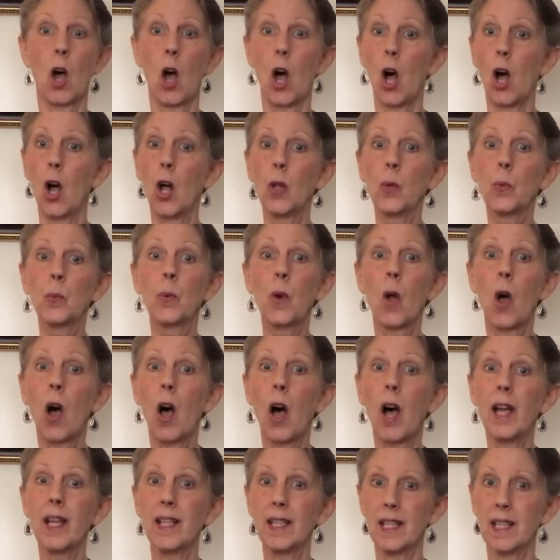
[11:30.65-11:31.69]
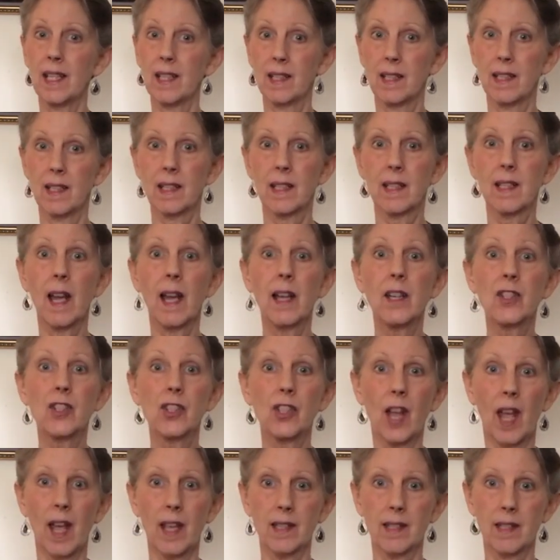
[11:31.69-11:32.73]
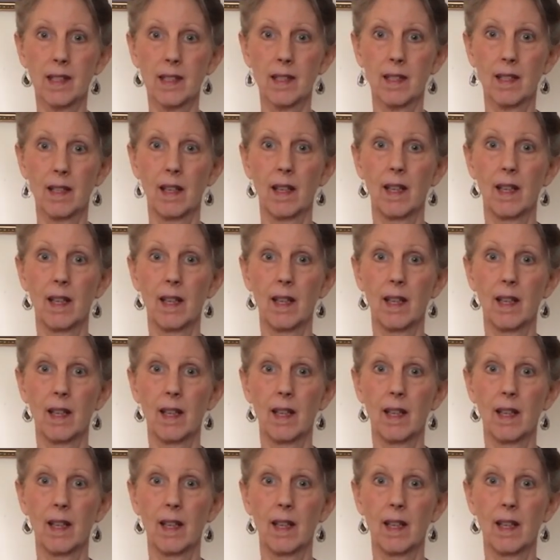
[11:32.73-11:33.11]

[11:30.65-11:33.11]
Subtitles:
all raw and easy to digest